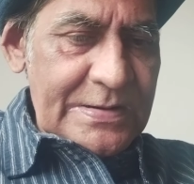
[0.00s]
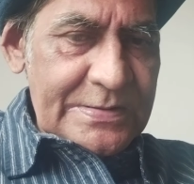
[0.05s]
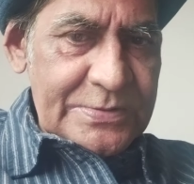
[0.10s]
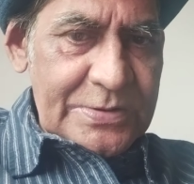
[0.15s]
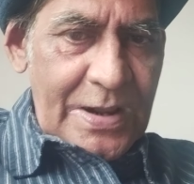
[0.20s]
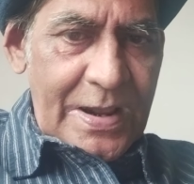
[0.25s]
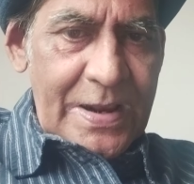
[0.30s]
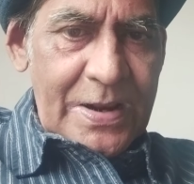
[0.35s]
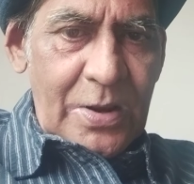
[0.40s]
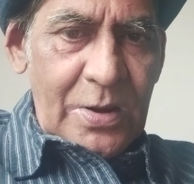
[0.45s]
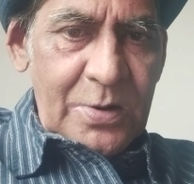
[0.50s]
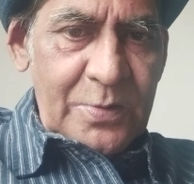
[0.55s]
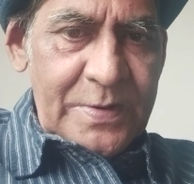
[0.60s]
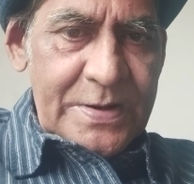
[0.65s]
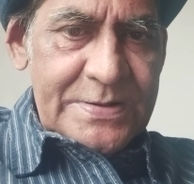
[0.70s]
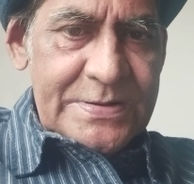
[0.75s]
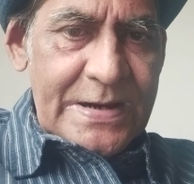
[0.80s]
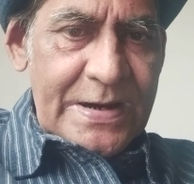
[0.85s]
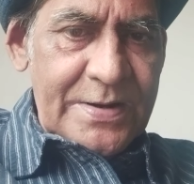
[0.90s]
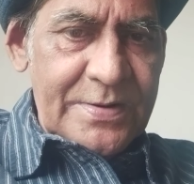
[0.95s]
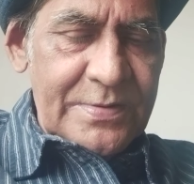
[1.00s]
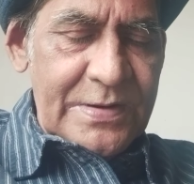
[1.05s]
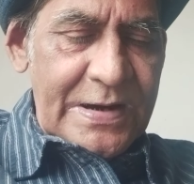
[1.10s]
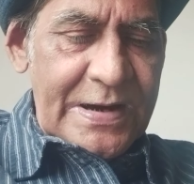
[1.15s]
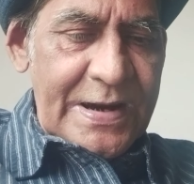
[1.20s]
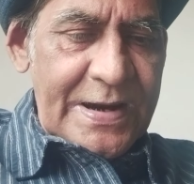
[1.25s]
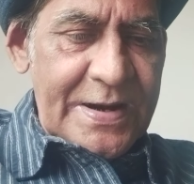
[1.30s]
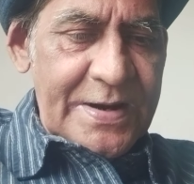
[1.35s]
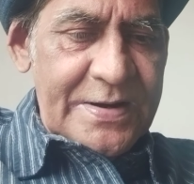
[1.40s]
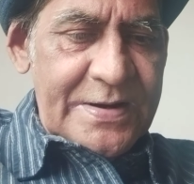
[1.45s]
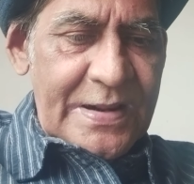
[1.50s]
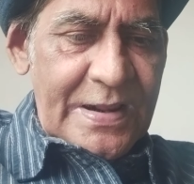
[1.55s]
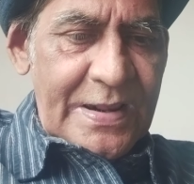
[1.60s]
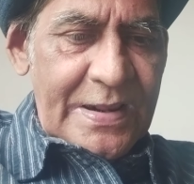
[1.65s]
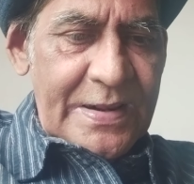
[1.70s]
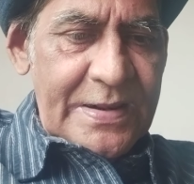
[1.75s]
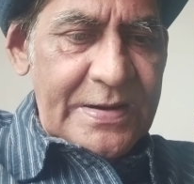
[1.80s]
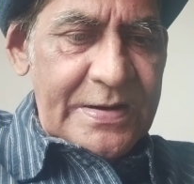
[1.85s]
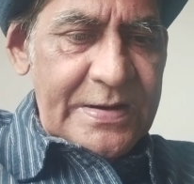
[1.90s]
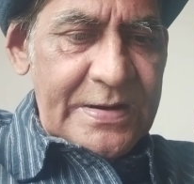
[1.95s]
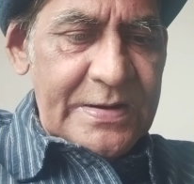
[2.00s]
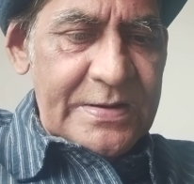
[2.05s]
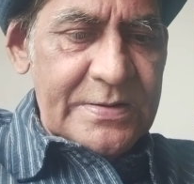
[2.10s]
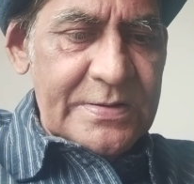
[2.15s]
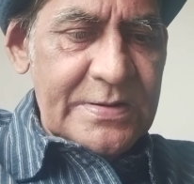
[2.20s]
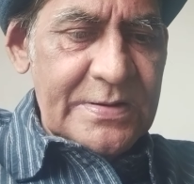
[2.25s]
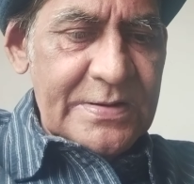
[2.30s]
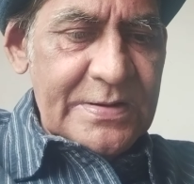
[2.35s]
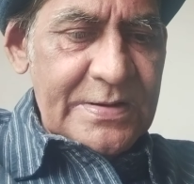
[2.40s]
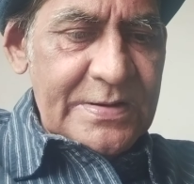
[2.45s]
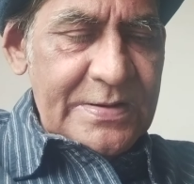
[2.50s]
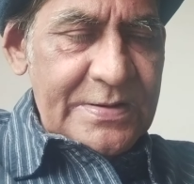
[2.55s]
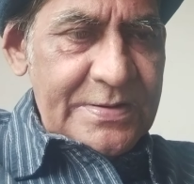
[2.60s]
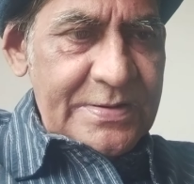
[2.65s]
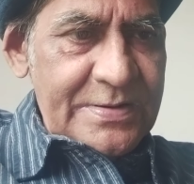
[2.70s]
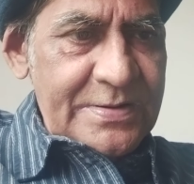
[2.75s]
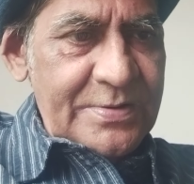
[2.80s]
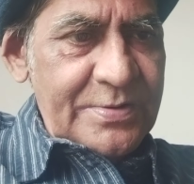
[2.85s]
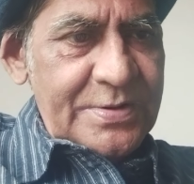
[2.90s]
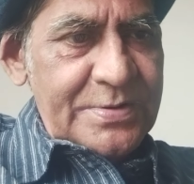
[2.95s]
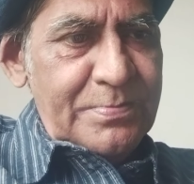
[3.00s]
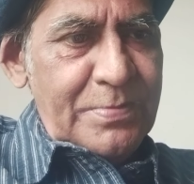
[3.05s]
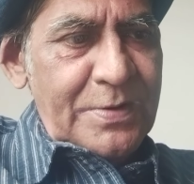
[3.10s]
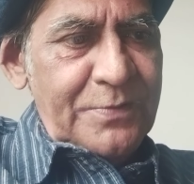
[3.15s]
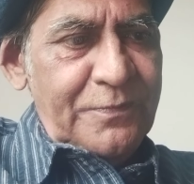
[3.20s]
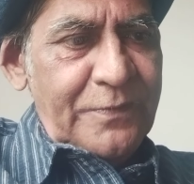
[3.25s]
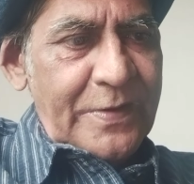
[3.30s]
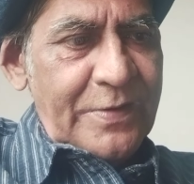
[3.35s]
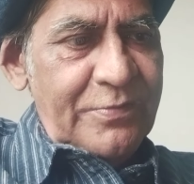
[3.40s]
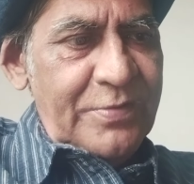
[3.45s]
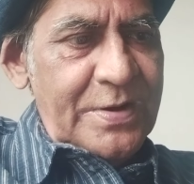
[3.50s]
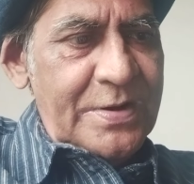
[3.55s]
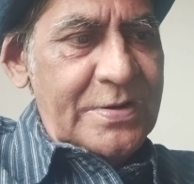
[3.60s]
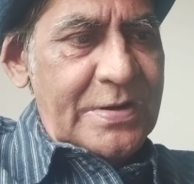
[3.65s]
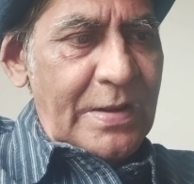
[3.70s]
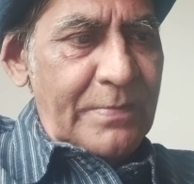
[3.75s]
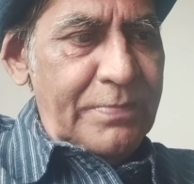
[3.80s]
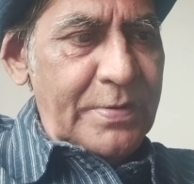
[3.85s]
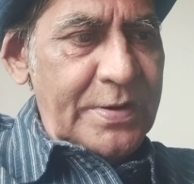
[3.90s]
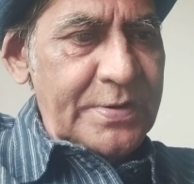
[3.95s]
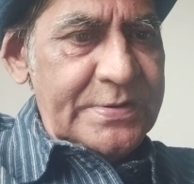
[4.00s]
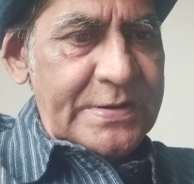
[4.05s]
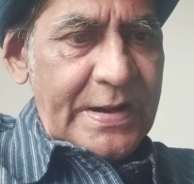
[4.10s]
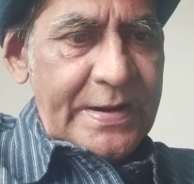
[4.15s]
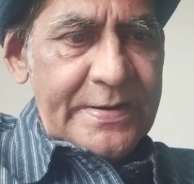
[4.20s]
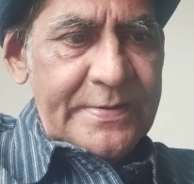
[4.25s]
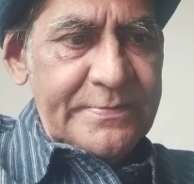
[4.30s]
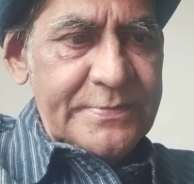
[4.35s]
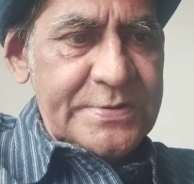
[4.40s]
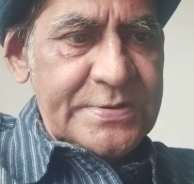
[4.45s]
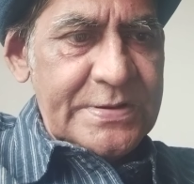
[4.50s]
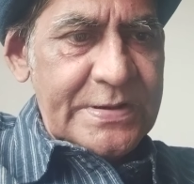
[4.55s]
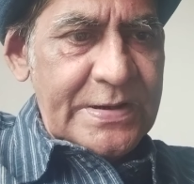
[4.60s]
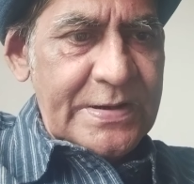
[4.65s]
So I always had laid Erin. He has been favorite couple of times.